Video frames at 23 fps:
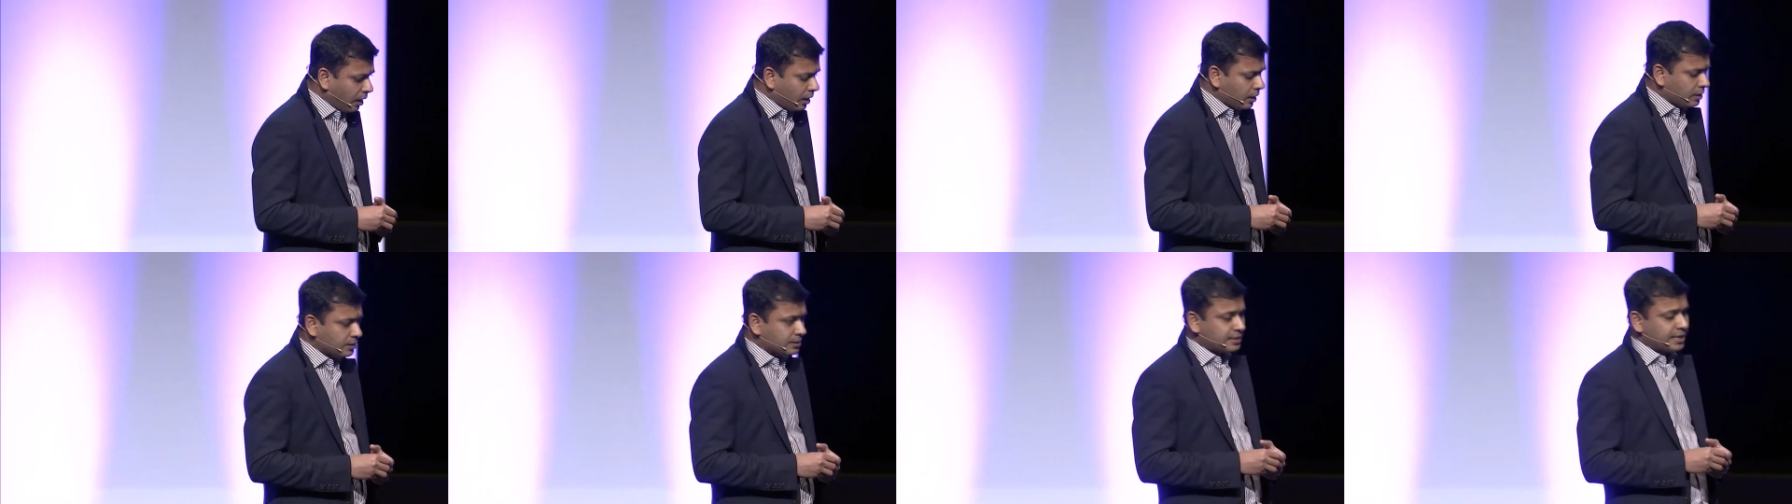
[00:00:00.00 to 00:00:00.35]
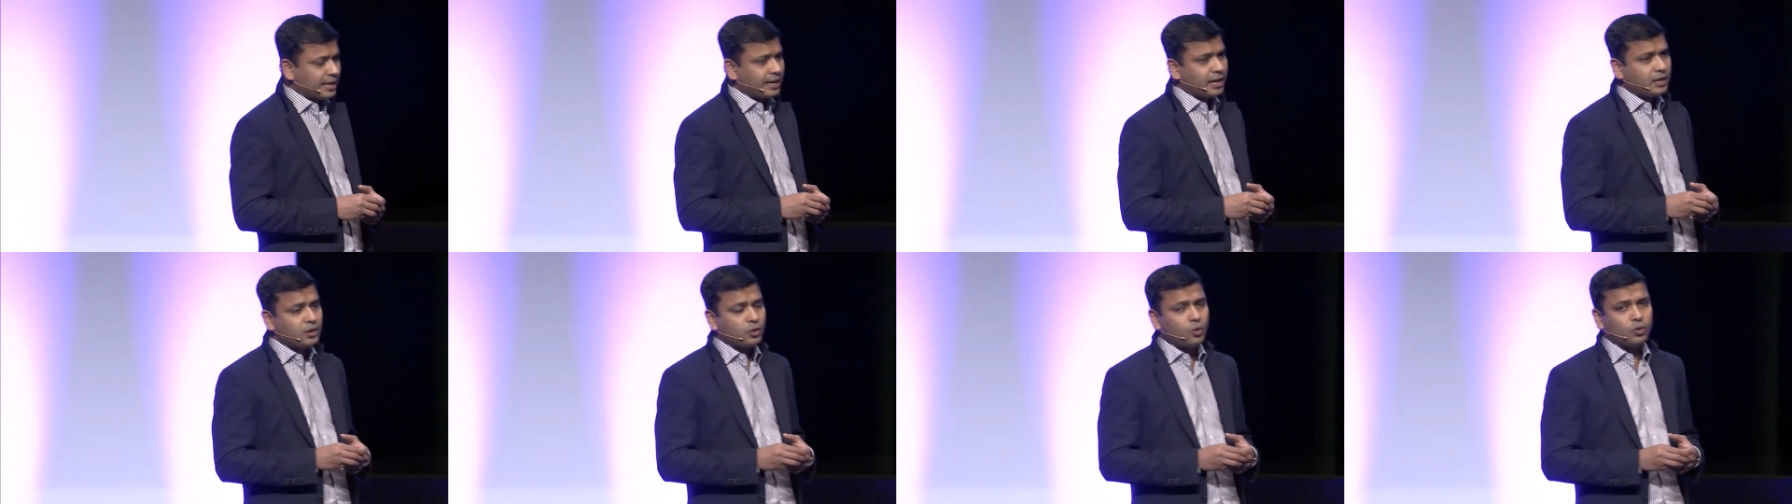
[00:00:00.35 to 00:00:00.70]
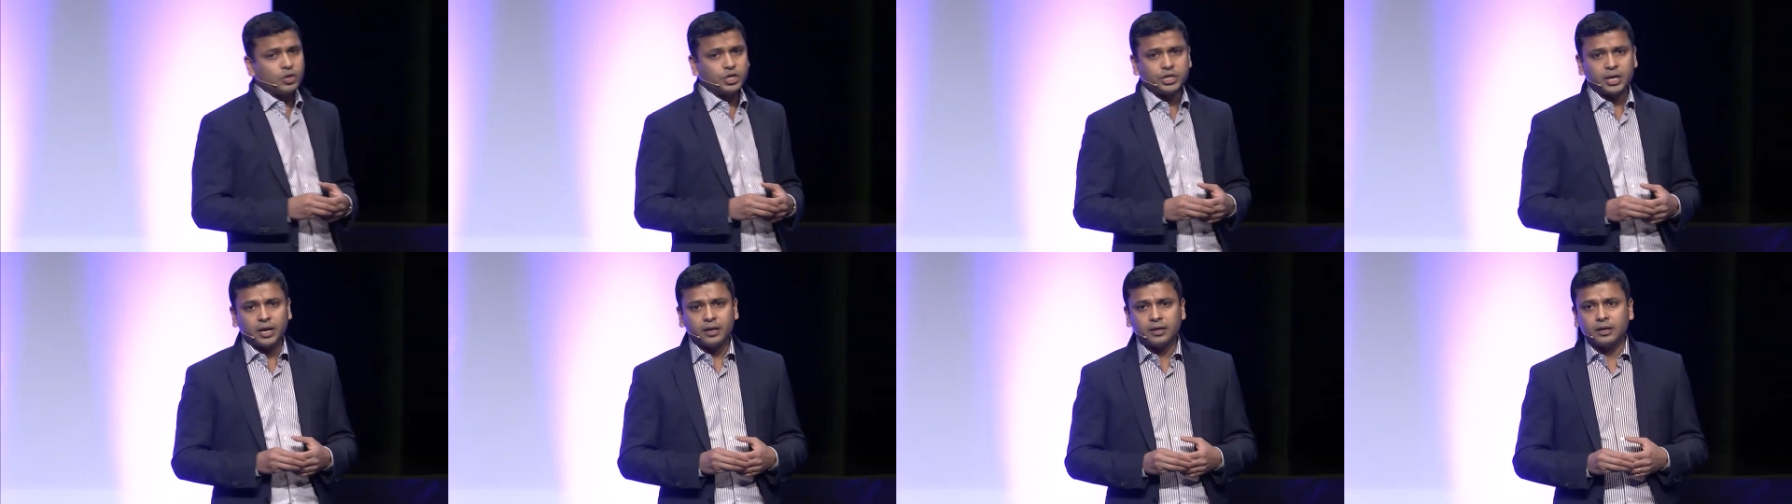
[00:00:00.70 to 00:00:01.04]
Second
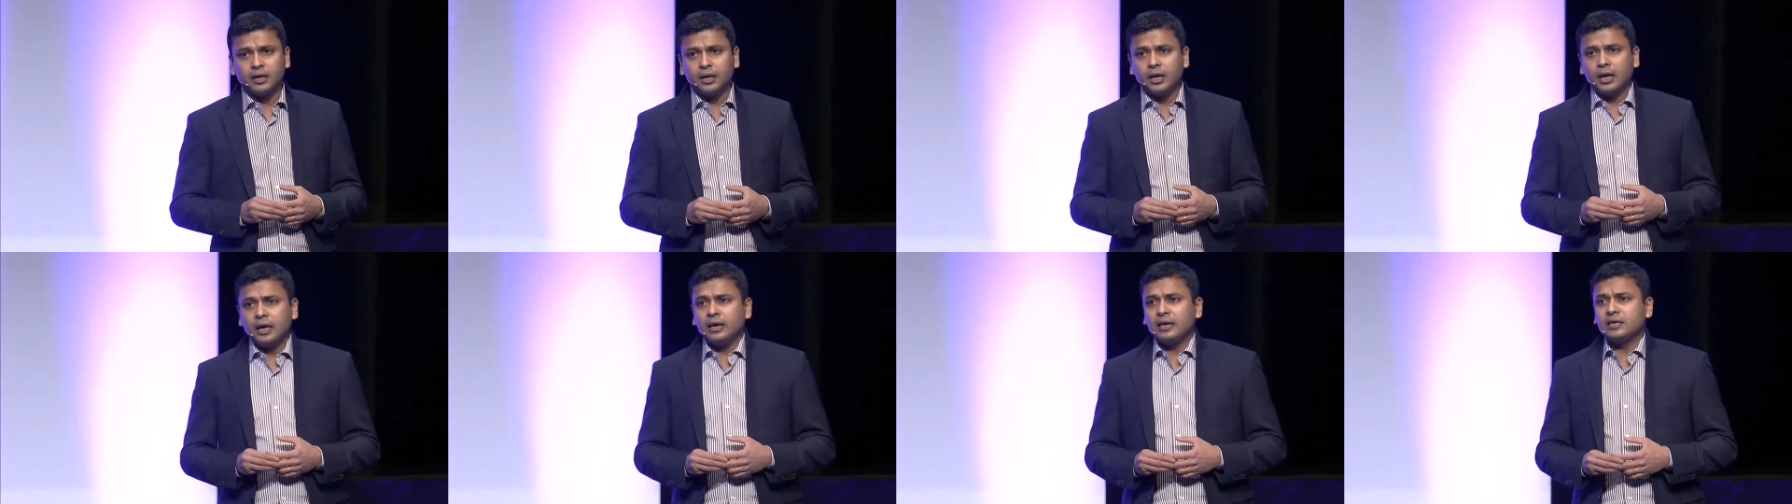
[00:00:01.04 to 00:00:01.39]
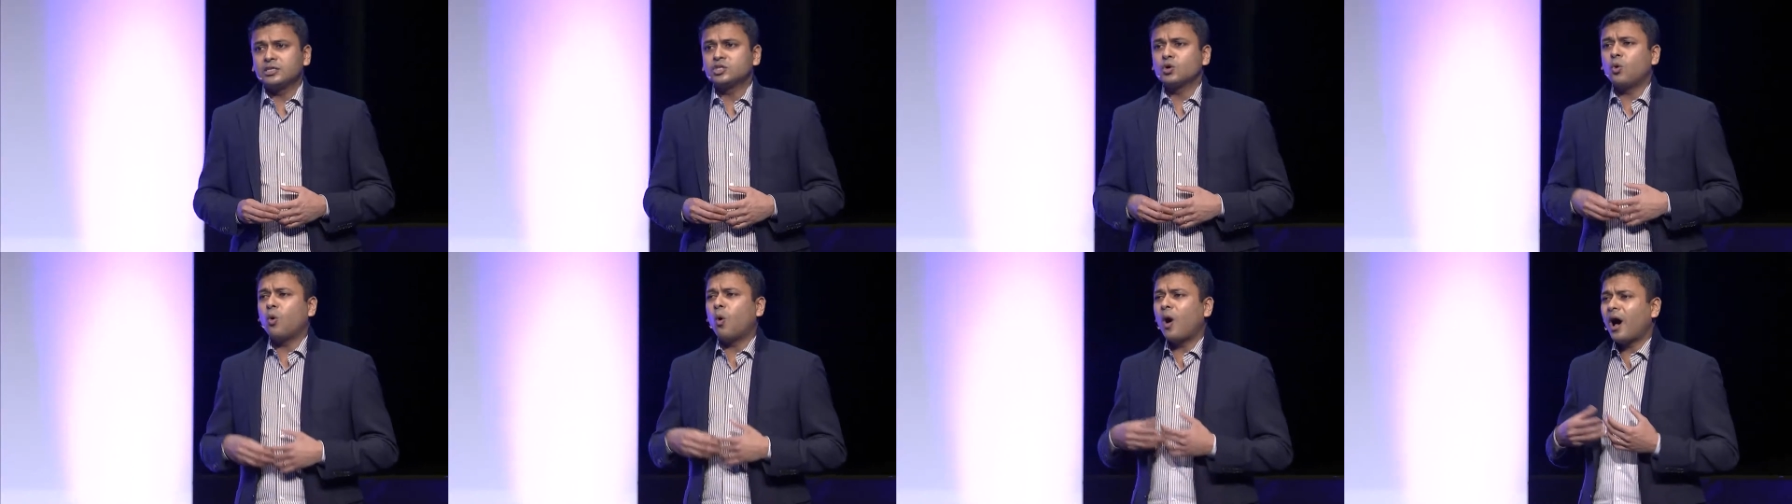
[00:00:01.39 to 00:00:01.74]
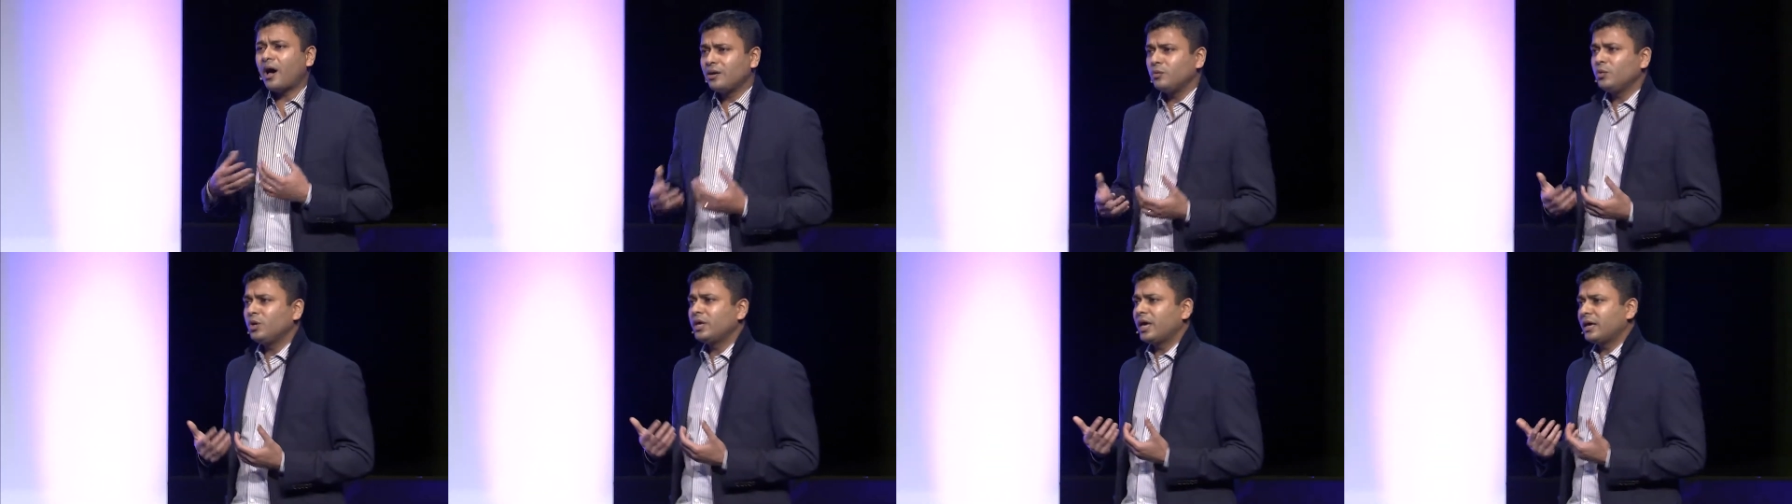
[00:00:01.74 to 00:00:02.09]
question is
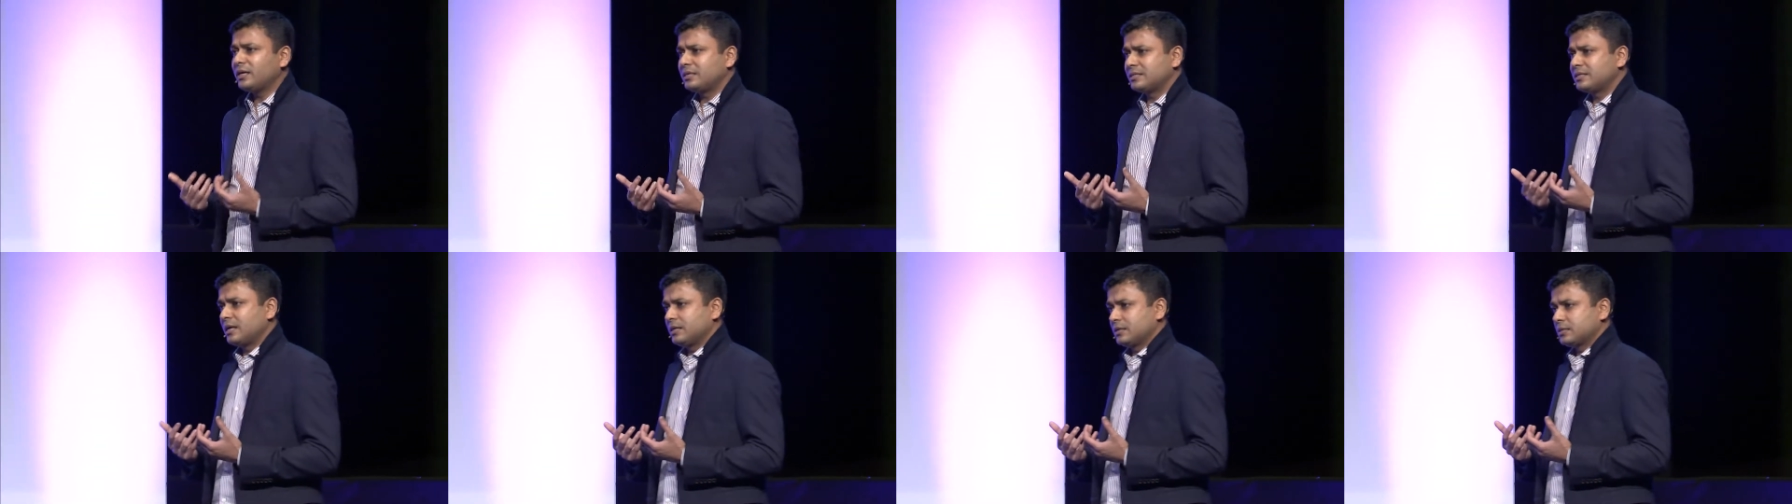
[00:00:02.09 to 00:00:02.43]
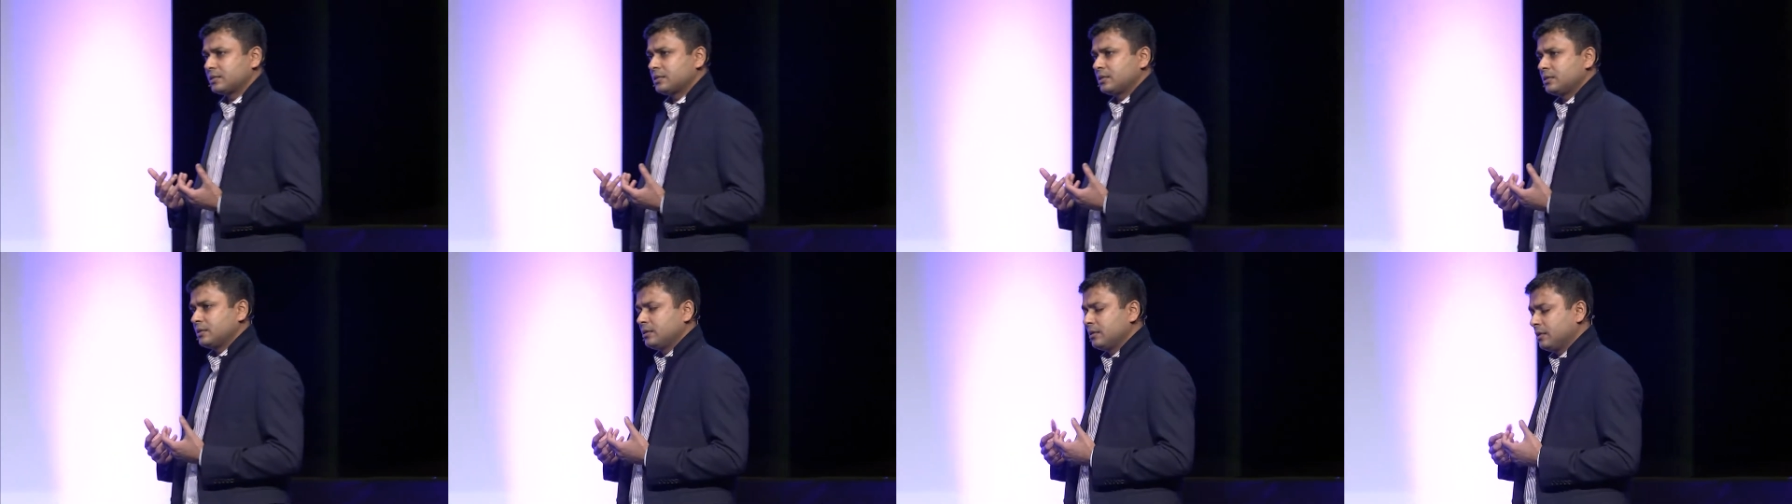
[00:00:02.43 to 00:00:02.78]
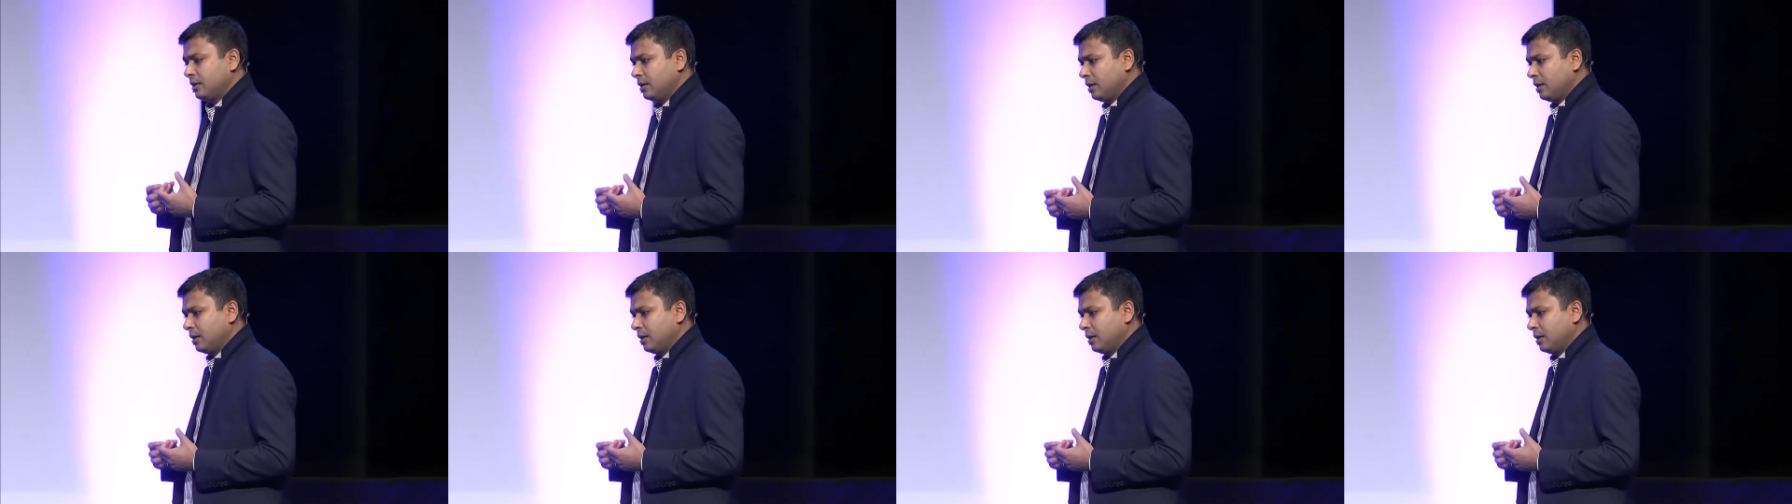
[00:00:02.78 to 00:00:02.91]
why we exist.